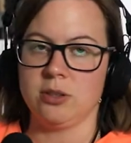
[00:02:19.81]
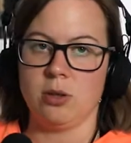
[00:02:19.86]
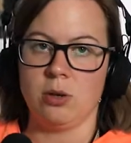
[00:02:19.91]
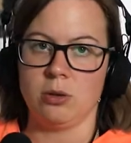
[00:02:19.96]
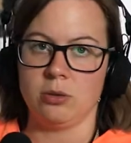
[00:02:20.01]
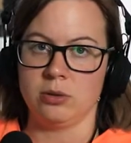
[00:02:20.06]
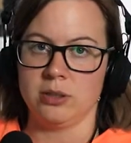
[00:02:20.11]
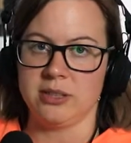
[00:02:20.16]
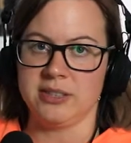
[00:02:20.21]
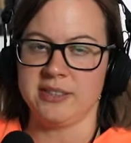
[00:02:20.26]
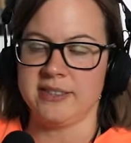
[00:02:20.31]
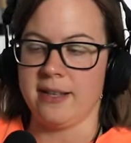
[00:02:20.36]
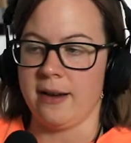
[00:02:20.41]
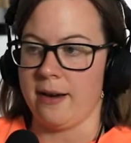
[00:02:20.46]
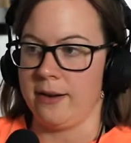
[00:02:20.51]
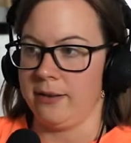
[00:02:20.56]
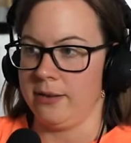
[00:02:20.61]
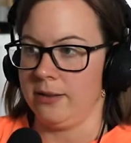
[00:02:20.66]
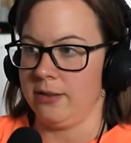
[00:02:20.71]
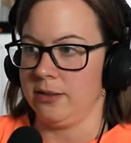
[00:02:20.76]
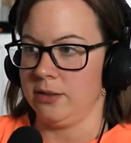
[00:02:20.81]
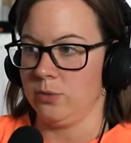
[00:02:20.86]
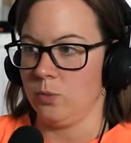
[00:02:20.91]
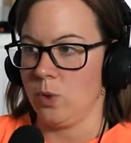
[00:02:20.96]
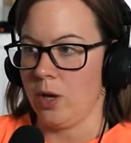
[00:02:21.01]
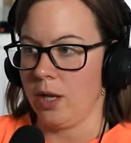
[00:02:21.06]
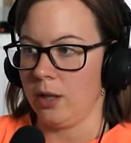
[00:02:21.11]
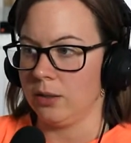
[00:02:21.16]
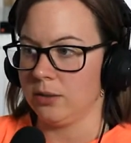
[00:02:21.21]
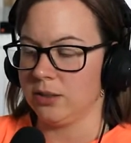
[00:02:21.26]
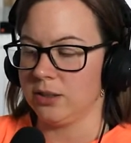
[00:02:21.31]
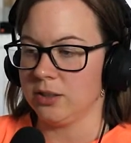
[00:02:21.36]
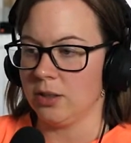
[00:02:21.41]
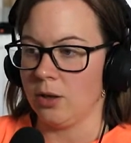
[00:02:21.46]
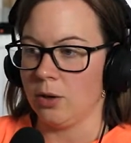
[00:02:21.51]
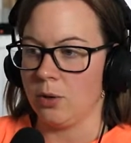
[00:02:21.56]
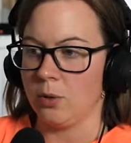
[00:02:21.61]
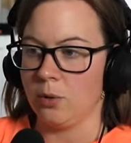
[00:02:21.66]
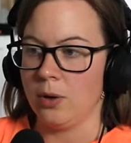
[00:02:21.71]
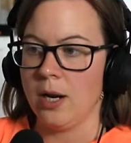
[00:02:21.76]
on the side as well.
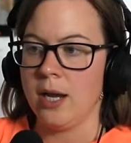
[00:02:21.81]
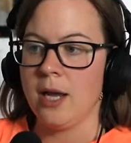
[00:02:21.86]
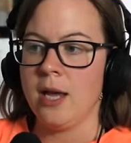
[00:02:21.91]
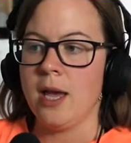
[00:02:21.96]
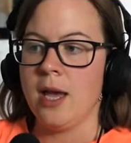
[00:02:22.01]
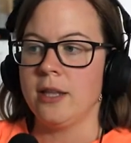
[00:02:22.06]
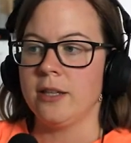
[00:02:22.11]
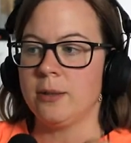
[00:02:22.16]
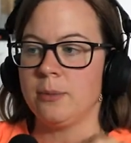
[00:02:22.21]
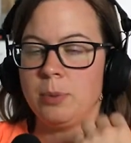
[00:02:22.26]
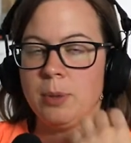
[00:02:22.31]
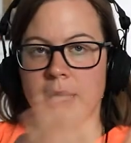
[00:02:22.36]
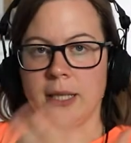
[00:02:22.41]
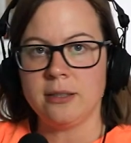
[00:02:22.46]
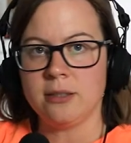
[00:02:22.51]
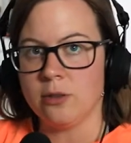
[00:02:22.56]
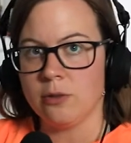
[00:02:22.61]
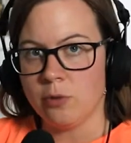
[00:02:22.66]
So there are plenty of